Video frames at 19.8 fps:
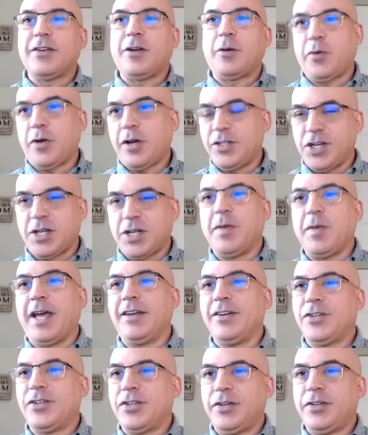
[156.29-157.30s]
our project
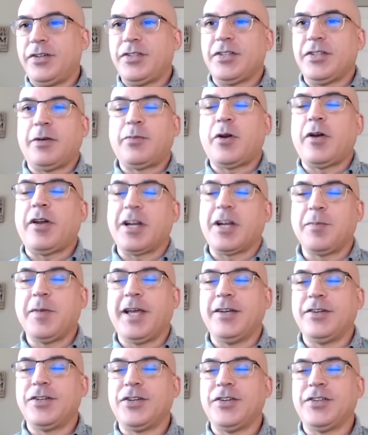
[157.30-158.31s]
managers, our product
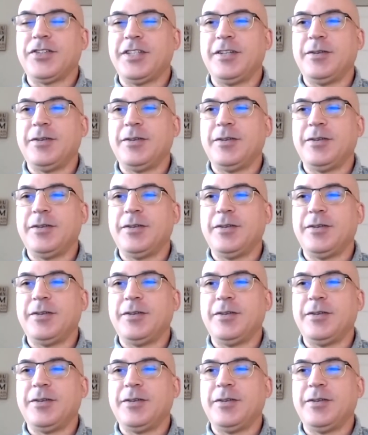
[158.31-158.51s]
managers,